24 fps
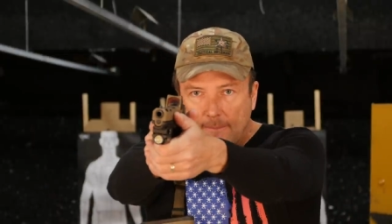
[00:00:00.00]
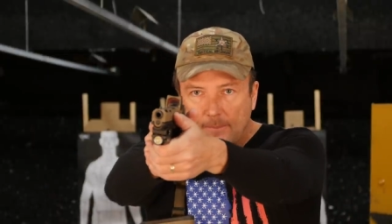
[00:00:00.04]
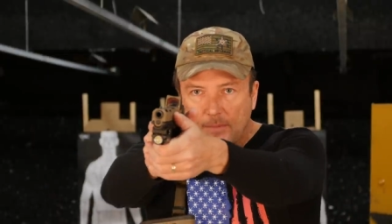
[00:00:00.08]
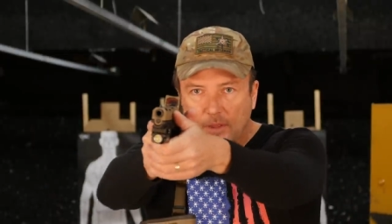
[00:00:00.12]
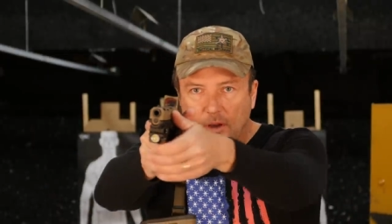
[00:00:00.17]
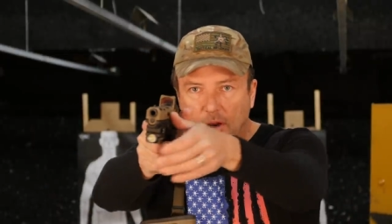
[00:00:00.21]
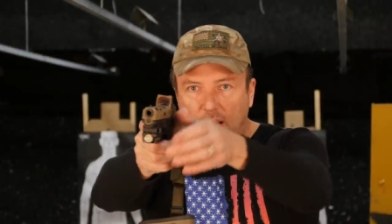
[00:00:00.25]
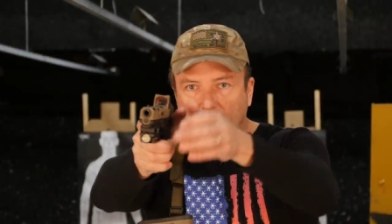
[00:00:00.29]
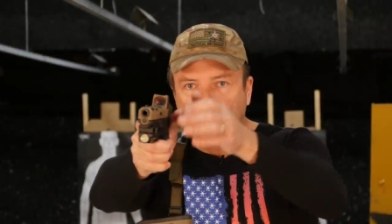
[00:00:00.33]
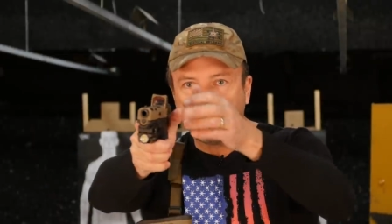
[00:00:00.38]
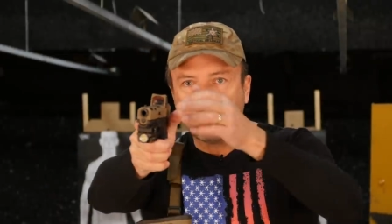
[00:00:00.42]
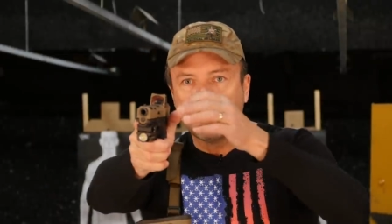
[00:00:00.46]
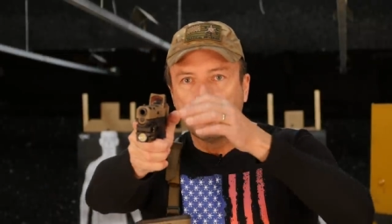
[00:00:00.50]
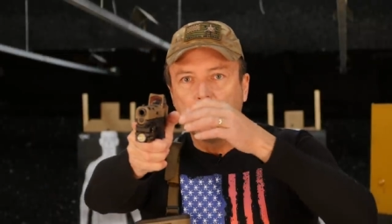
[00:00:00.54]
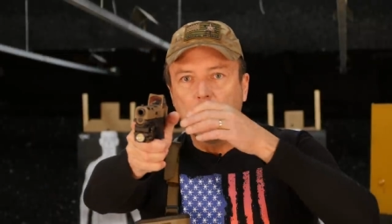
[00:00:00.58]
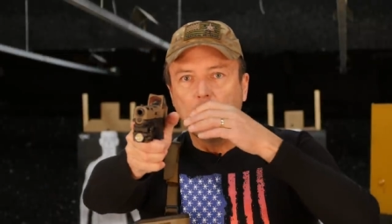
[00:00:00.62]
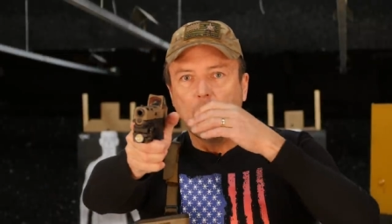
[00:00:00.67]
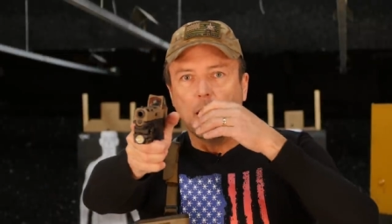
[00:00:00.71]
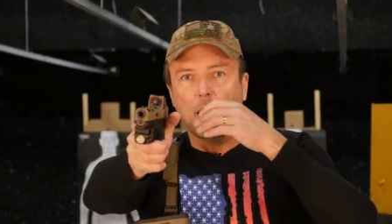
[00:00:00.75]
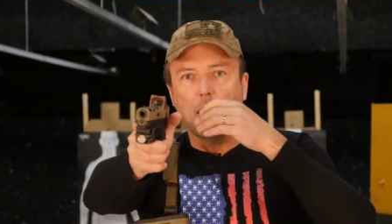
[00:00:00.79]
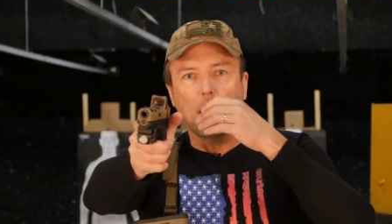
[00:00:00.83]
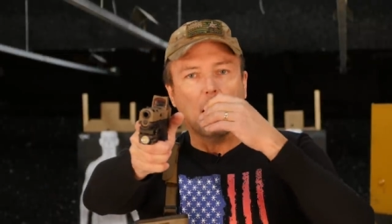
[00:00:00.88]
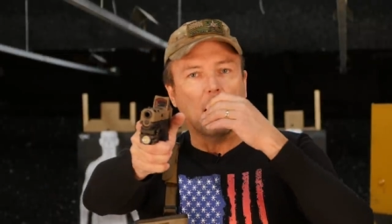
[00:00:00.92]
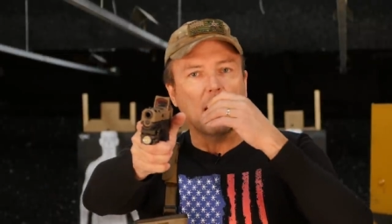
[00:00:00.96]
all right,
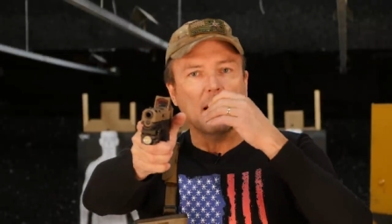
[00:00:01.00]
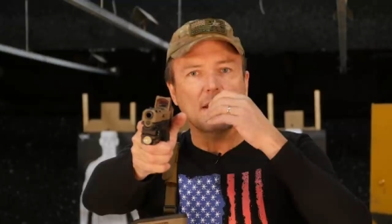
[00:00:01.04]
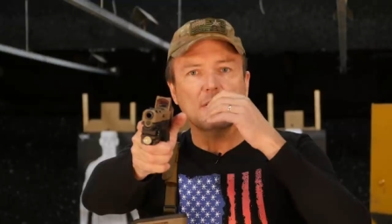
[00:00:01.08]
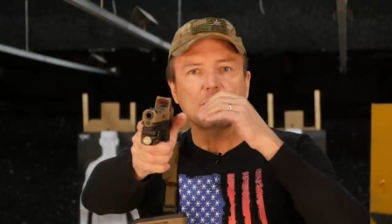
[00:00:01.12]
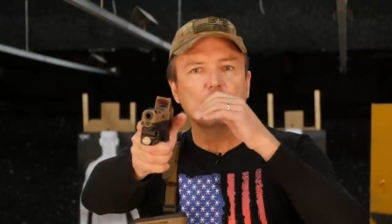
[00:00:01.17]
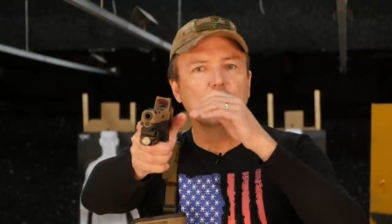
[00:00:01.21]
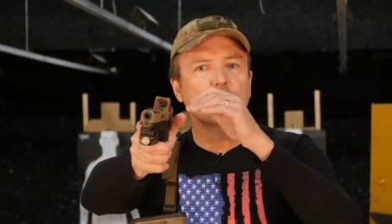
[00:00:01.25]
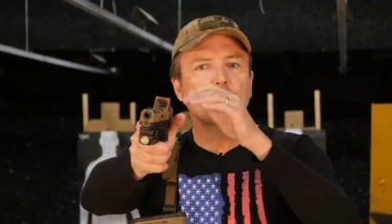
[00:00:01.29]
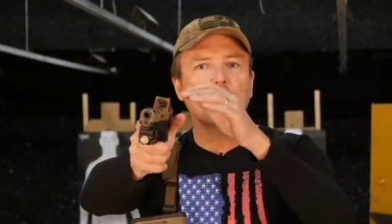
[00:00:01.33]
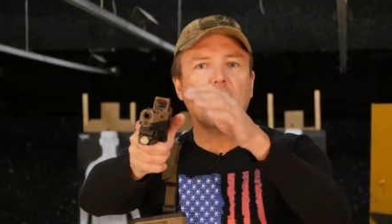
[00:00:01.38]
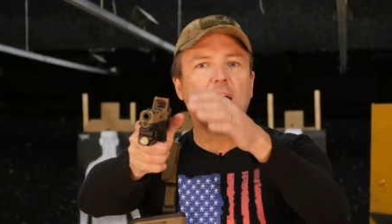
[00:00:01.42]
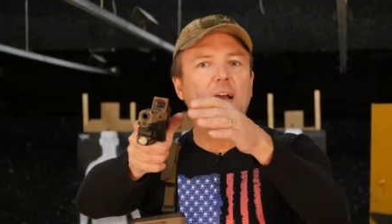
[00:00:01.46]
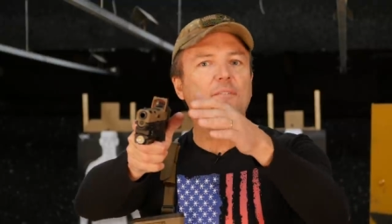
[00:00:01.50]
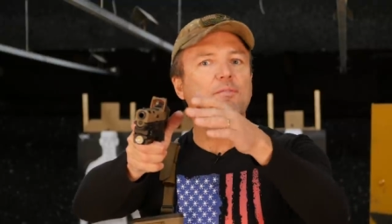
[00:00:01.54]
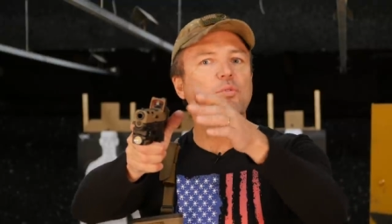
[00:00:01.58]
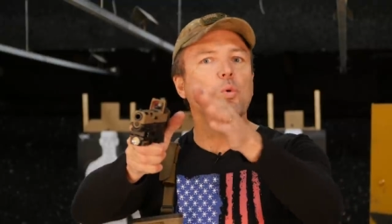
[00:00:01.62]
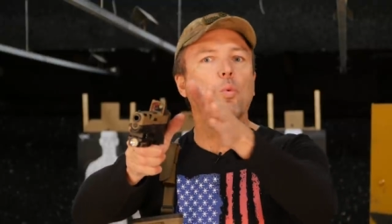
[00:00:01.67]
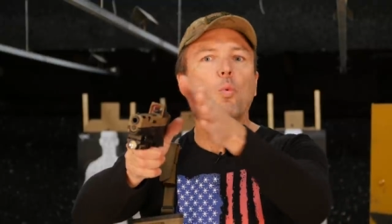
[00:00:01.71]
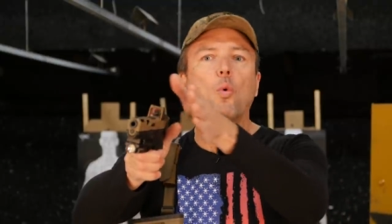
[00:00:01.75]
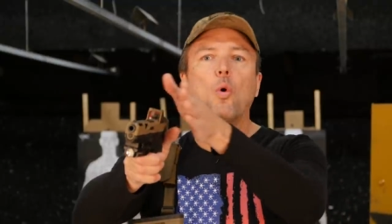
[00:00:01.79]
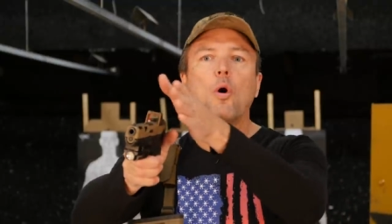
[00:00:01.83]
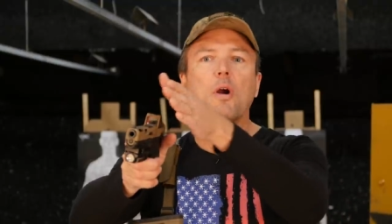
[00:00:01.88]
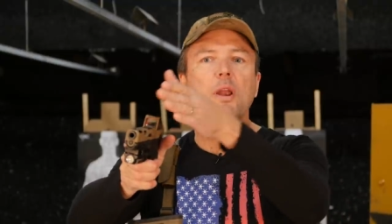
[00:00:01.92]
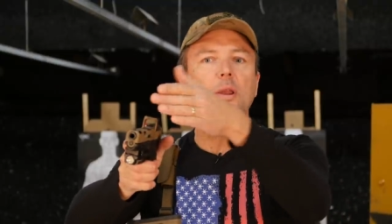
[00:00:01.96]
uh, you don't have to
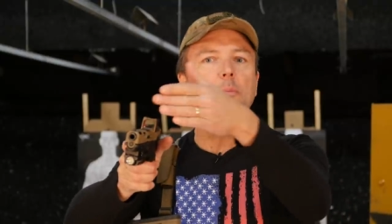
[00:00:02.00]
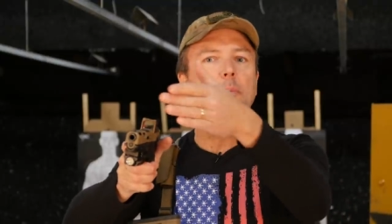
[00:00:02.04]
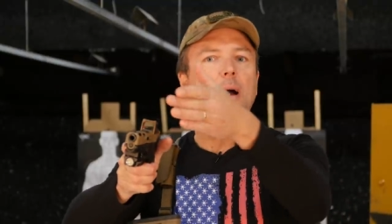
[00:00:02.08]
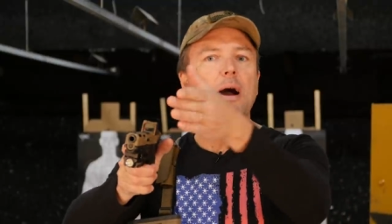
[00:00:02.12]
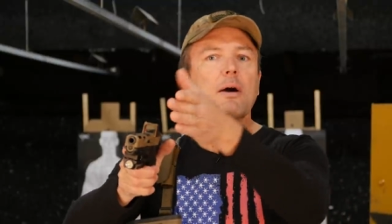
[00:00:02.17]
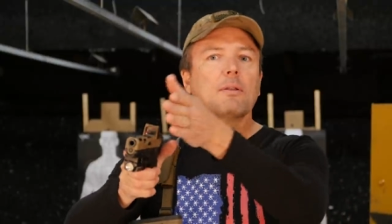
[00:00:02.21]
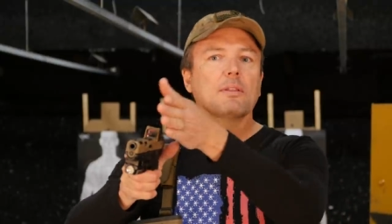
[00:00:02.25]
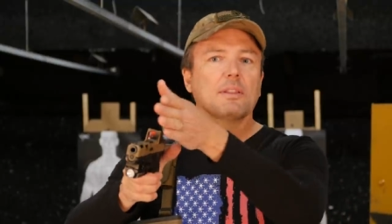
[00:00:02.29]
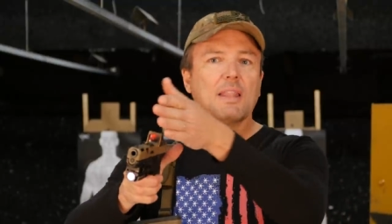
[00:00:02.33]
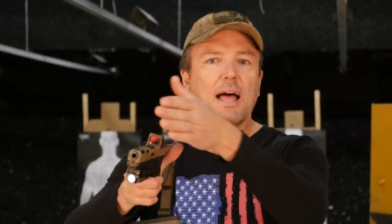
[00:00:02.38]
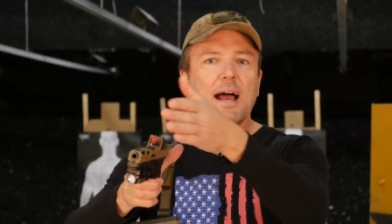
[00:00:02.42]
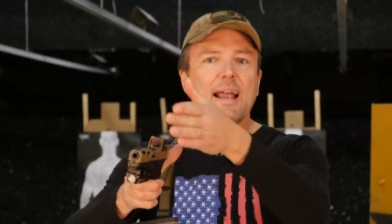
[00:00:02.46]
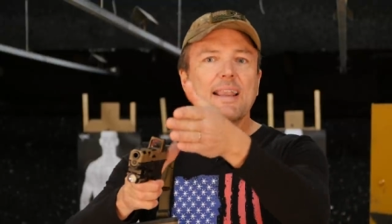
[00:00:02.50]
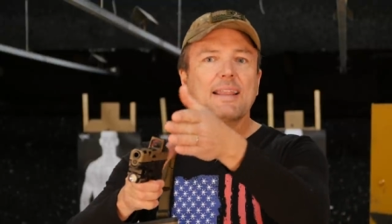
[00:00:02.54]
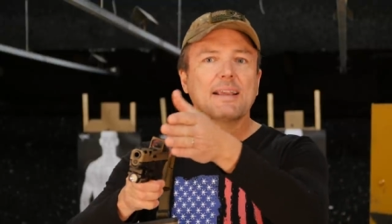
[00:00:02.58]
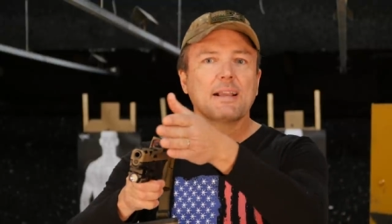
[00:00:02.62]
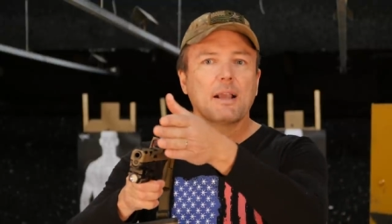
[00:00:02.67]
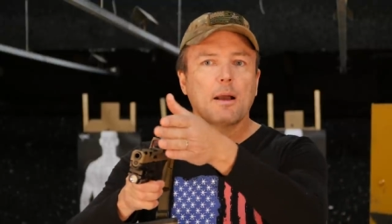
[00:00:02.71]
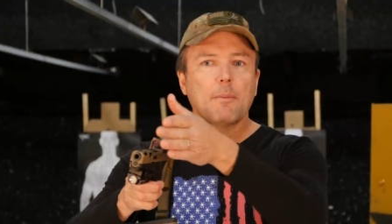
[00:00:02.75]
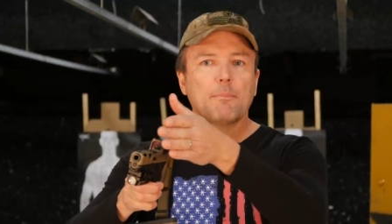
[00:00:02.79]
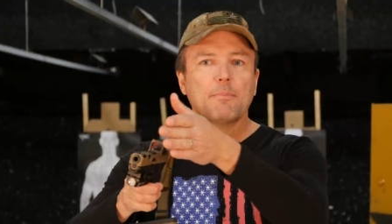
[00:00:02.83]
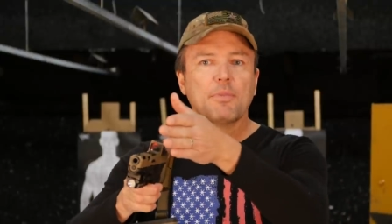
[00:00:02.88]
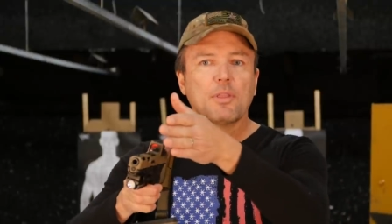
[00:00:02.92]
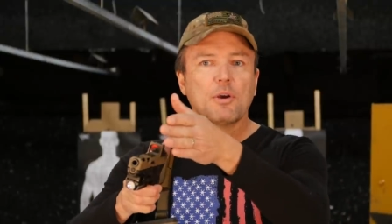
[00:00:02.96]
worry about lining
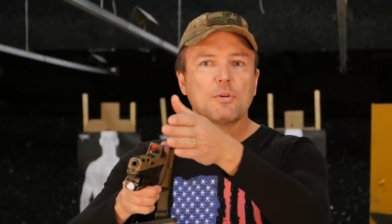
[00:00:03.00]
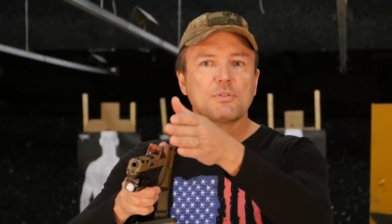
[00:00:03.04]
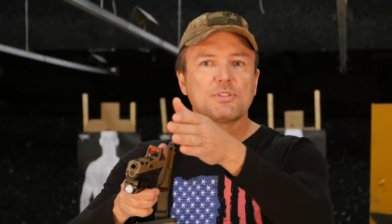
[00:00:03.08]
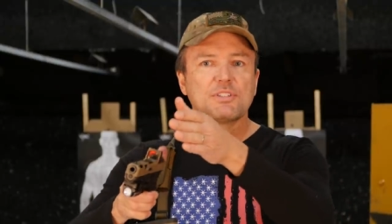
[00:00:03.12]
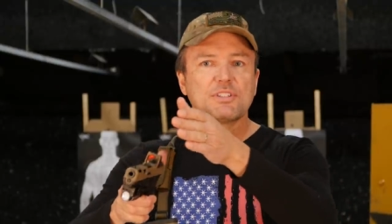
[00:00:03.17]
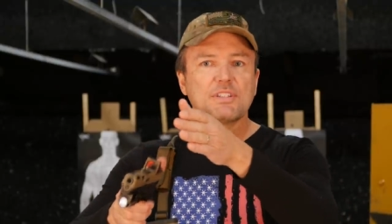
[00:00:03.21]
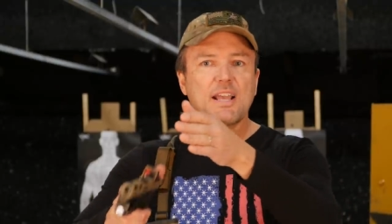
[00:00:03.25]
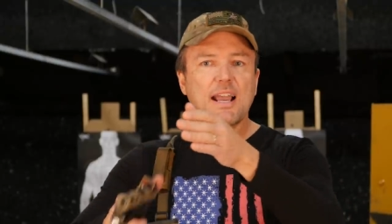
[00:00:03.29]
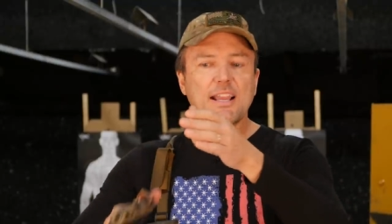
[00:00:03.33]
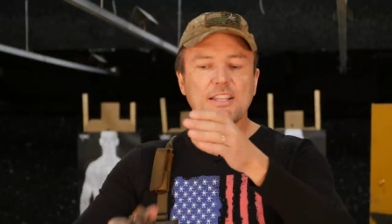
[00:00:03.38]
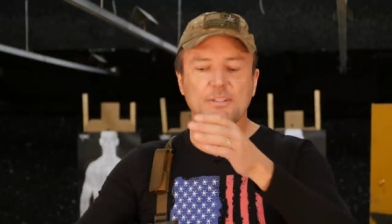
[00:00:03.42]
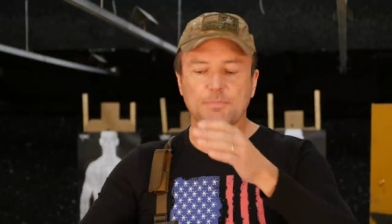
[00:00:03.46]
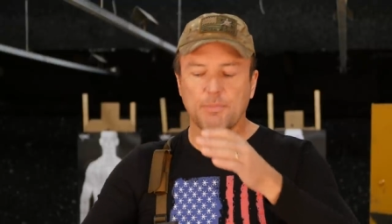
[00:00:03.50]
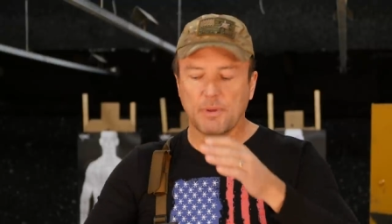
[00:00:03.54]
up those sights.